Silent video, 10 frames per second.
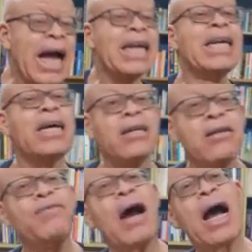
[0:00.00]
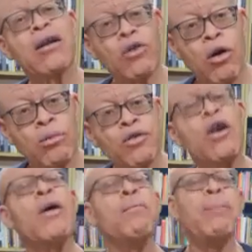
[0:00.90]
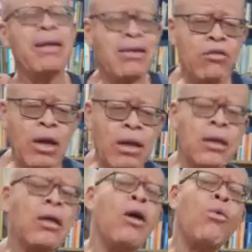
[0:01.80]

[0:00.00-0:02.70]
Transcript: and negative outcomes, particularly